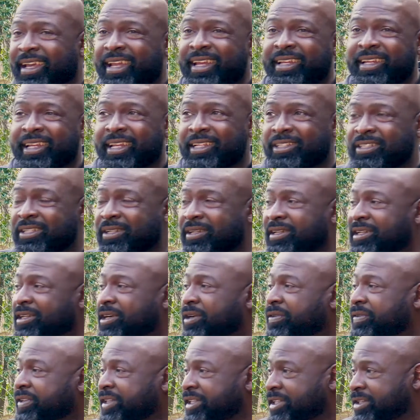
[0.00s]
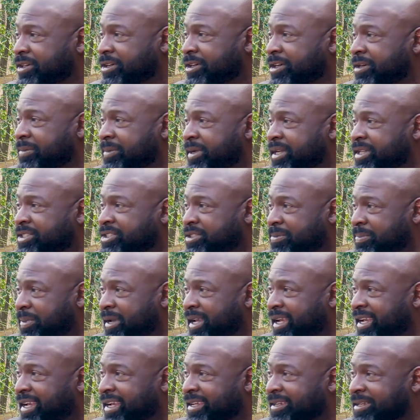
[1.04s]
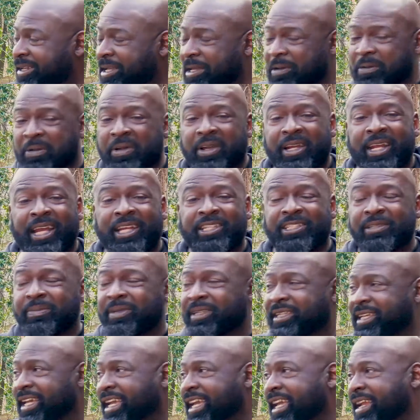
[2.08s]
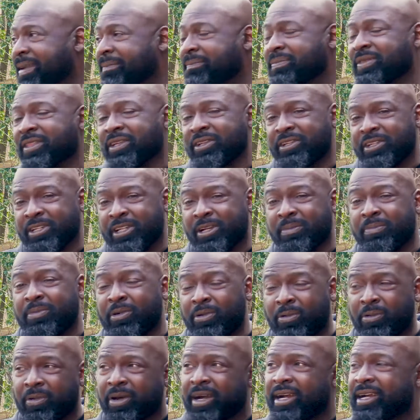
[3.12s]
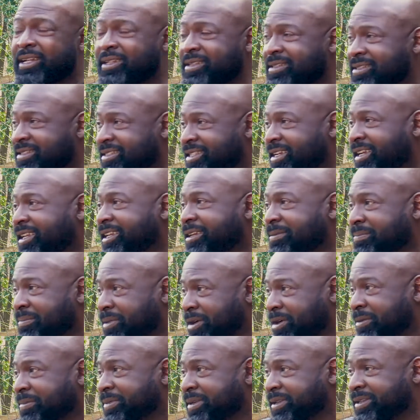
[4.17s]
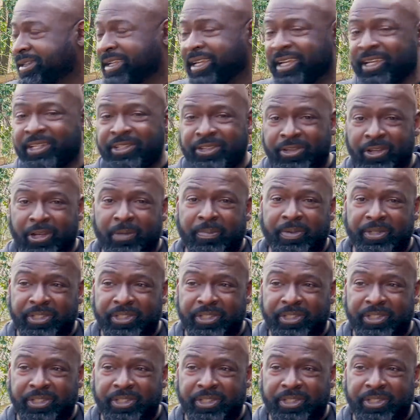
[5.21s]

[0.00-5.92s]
and they took it over to Europe and Japan, where it actually became the #1 selling bourbon in Europe and